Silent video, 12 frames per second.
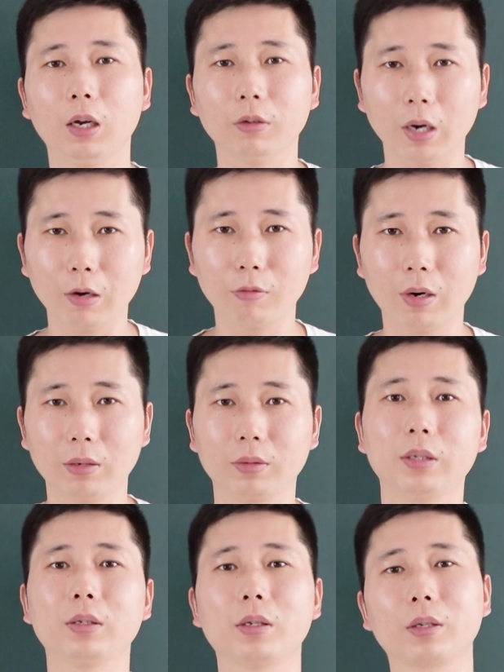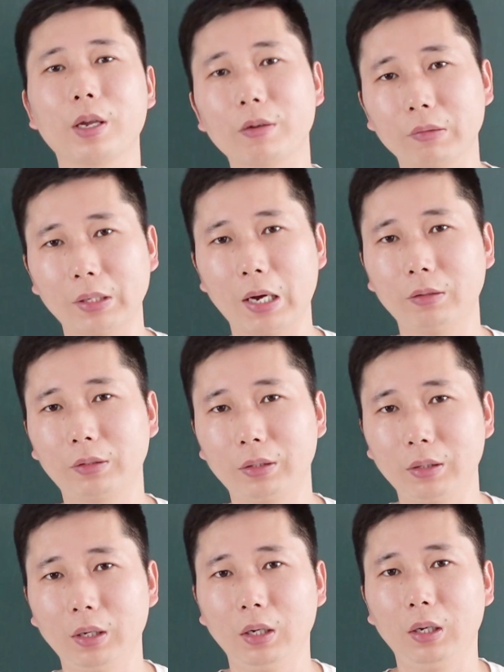Hello everyone, this is Kinkoni
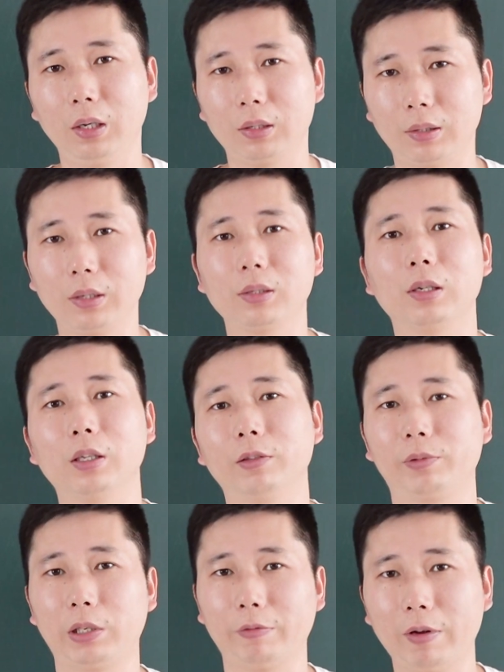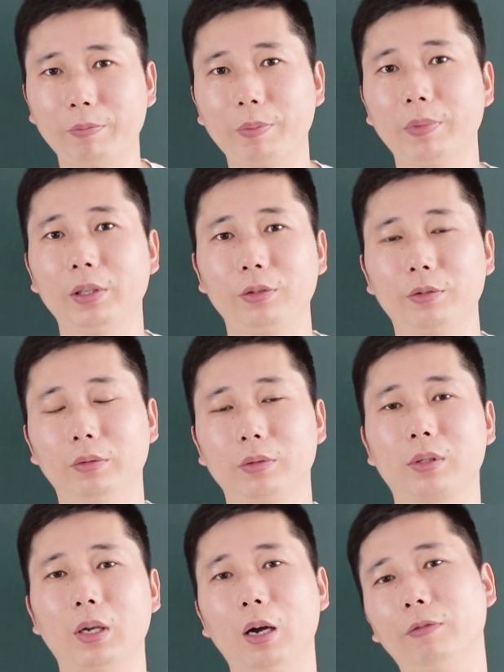LT. This is development
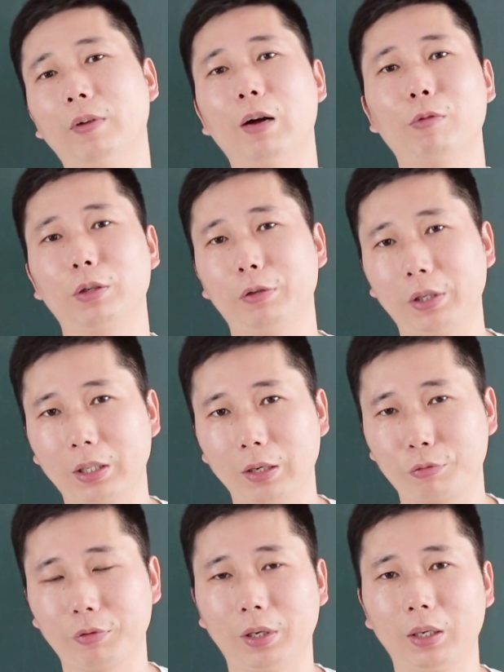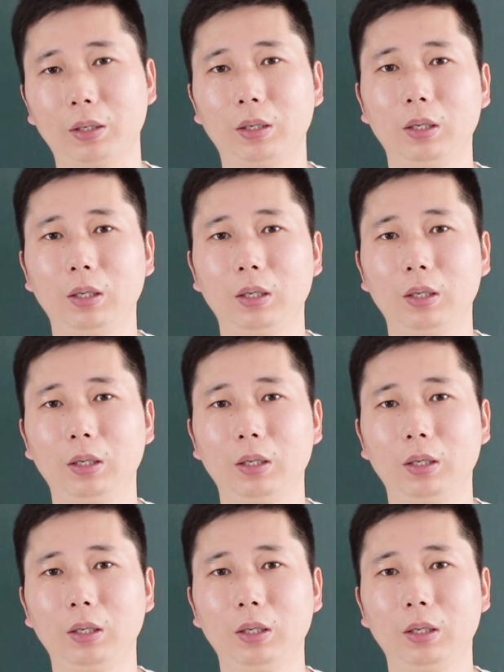news of our relay controller.